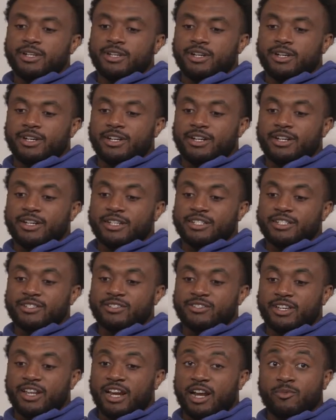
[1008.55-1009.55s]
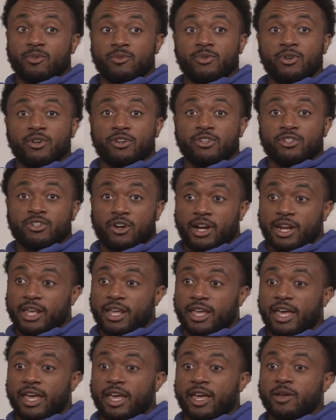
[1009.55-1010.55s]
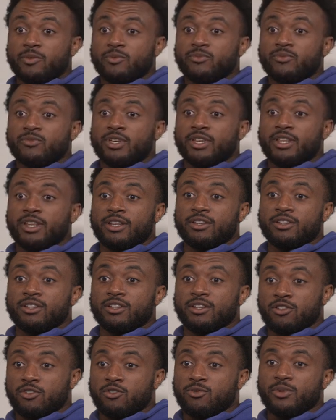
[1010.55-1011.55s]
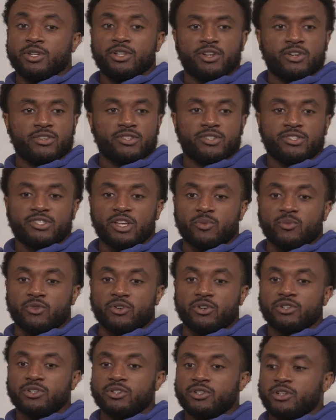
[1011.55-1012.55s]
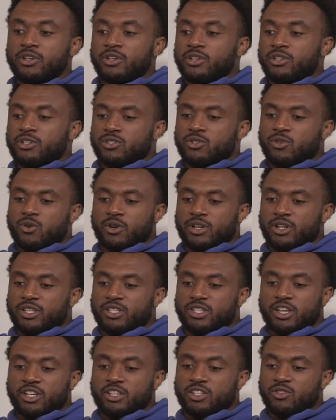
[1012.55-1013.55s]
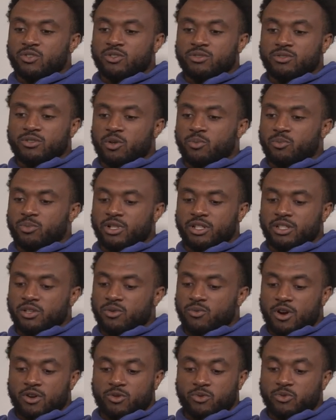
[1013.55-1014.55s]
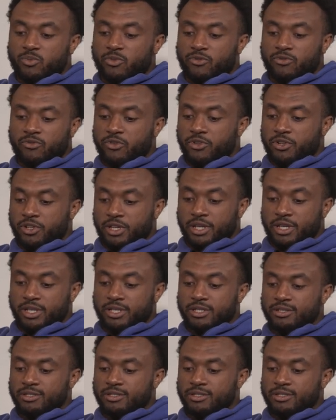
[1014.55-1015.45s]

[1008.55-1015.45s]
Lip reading: And I remember during training camp and a little bit during the summer, this organization completely worked with me fully